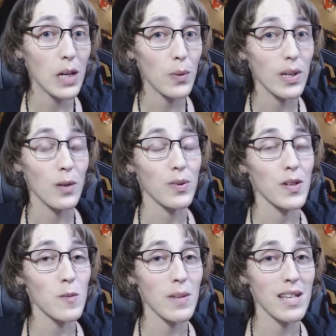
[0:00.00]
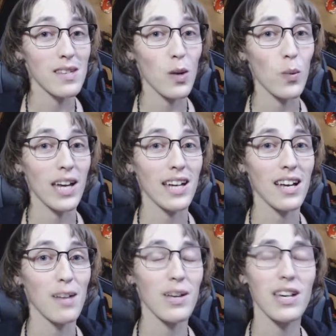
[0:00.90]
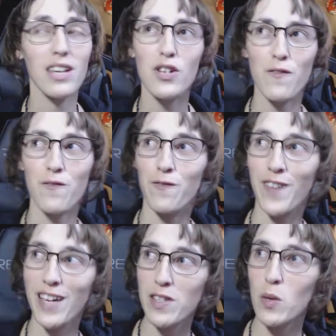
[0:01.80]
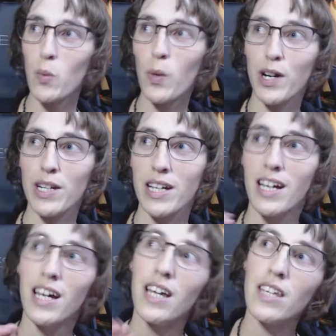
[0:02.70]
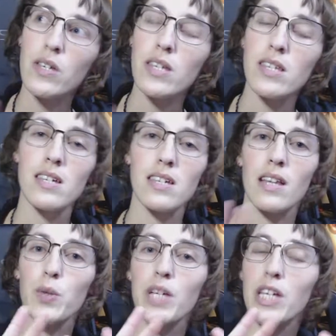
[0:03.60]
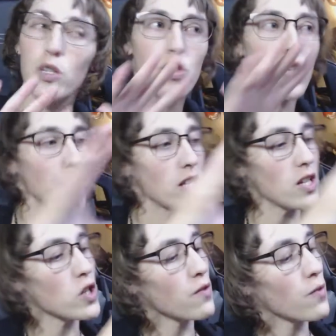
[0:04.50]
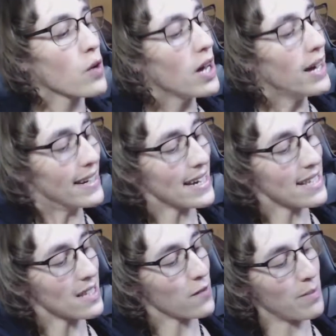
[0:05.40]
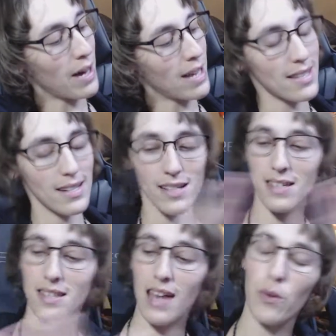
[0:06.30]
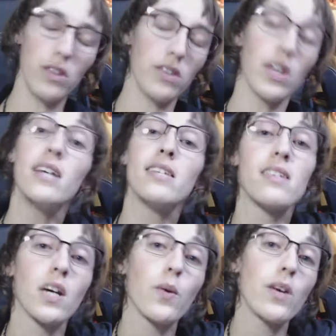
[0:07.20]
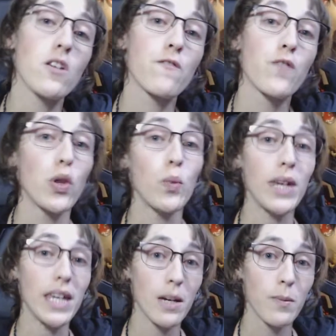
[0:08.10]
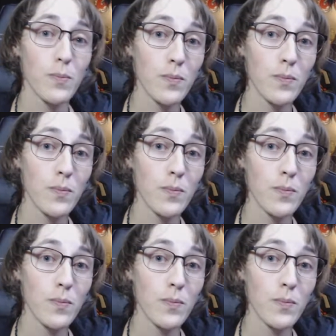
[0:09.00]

There we go. There's my segue. I'm like, there's a fancy word that you can say that will let you transition nicely from that sentence to that. Segues are for the week.